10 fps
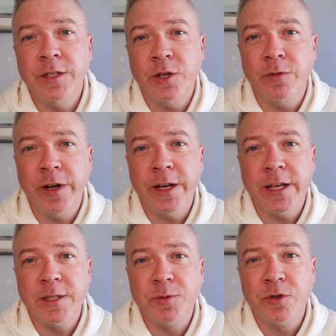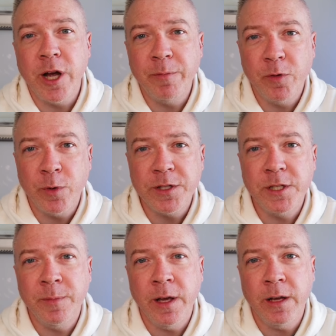Don't forget to get subscribed if you want to
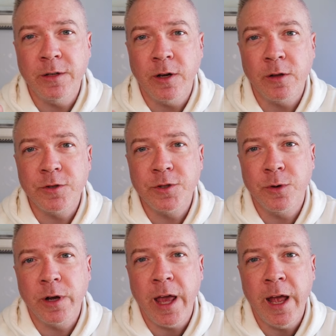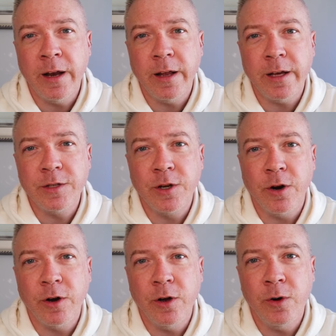see me eat dollar store canned
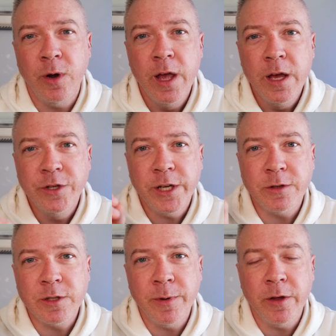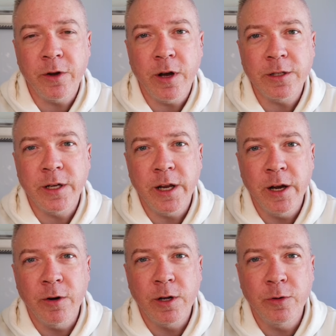escargot. Check out some of my other content
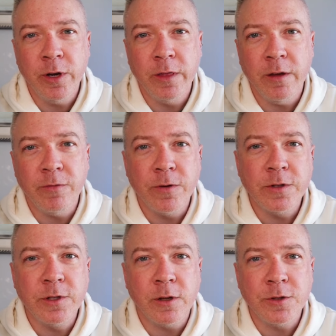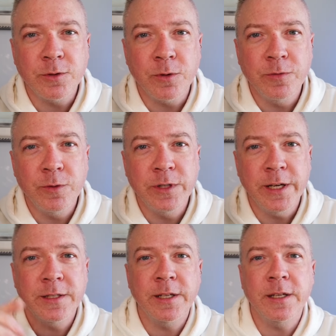here, including the first dollar store food
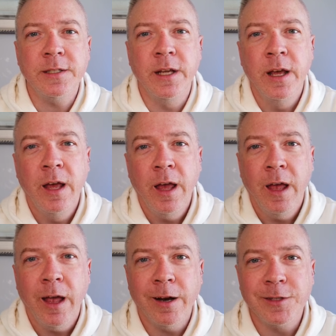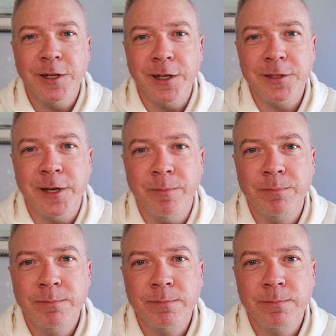taste test, and I'll see you next time.